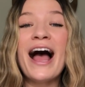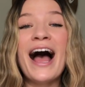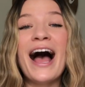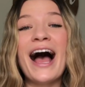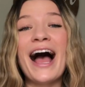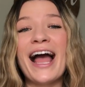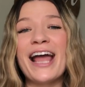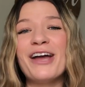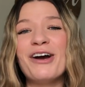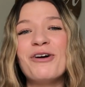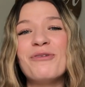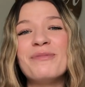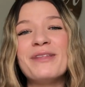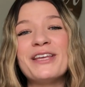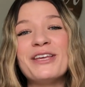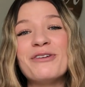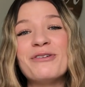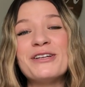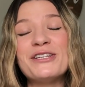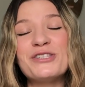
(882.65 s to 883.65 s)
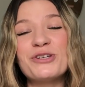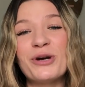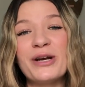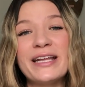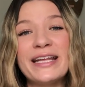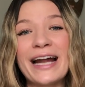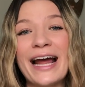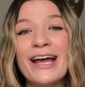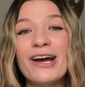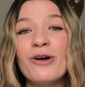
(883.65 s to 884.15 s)
I hope that you enjoyed it.
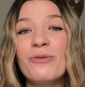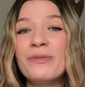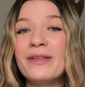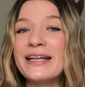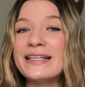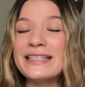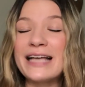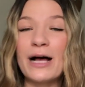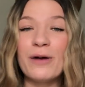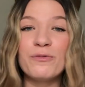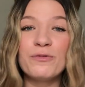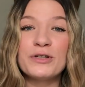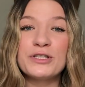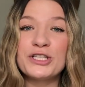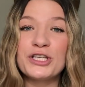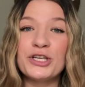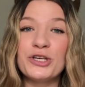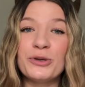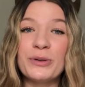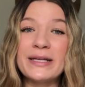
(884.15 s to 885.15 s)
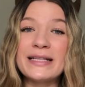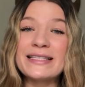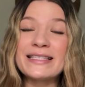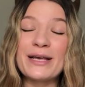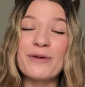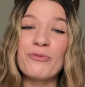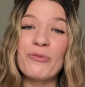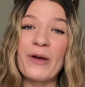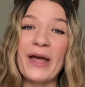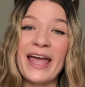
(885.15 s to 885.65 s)
I hope that it's helpful to you in
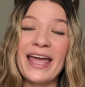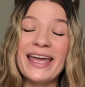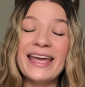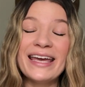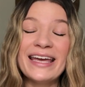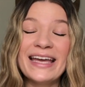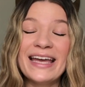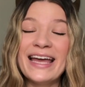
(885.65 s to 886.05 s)
some way.